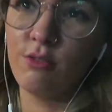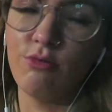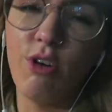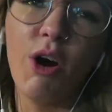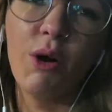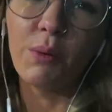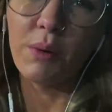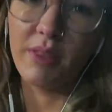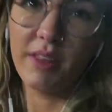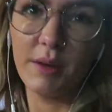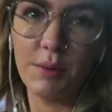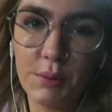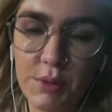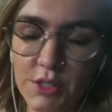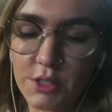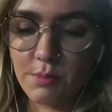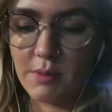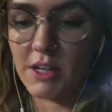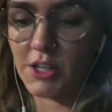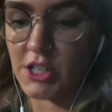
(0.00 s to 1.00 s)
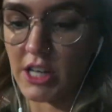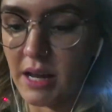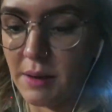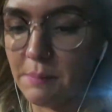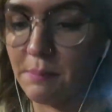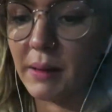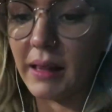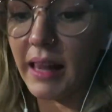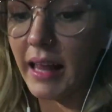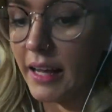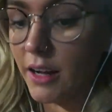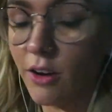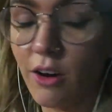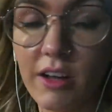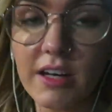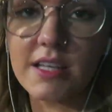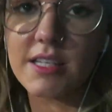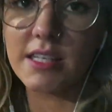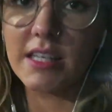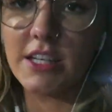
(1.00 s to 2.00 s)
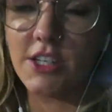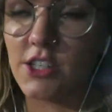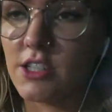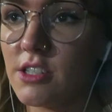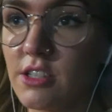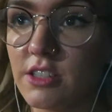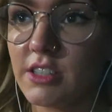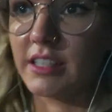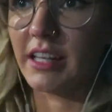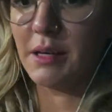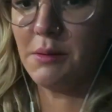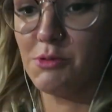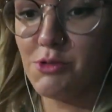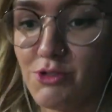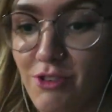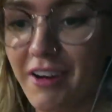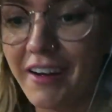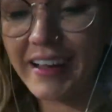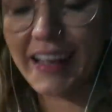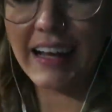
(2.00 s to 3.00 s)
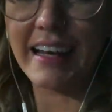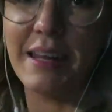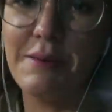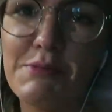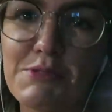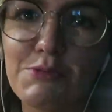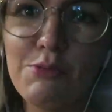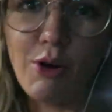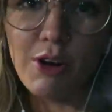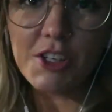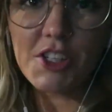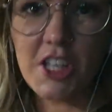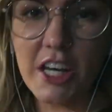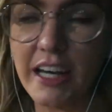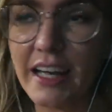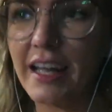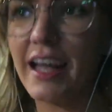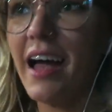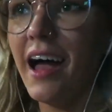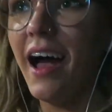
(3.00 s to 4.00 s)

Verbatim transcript: wrong with him, which would be a shame, but like honestly he just looked like he was drunk, and he was watching